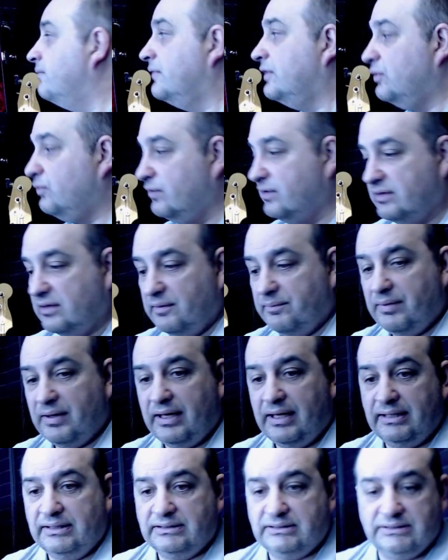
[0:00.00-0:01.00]
with the
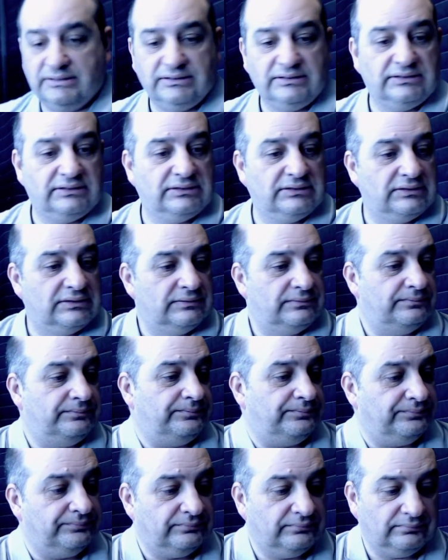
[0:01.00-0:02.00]
bass,
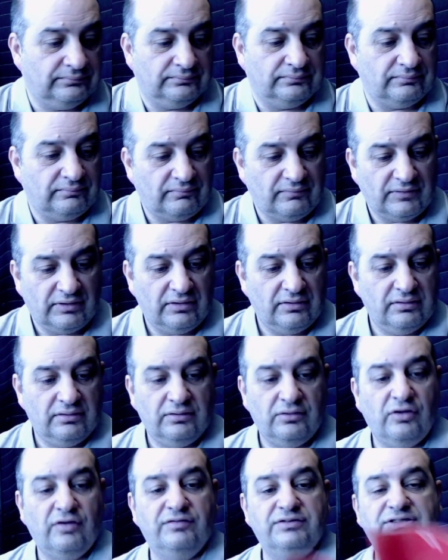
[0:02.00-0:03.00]

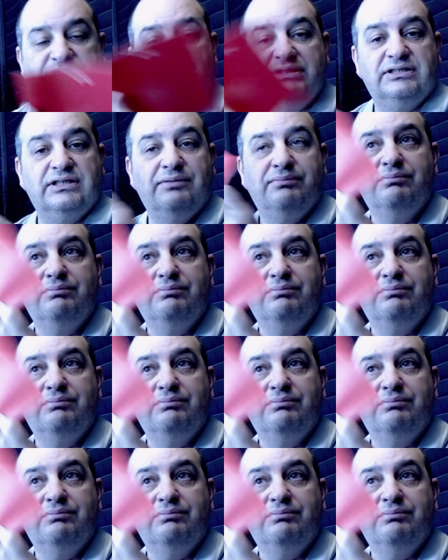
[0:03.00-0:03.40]
obviously, some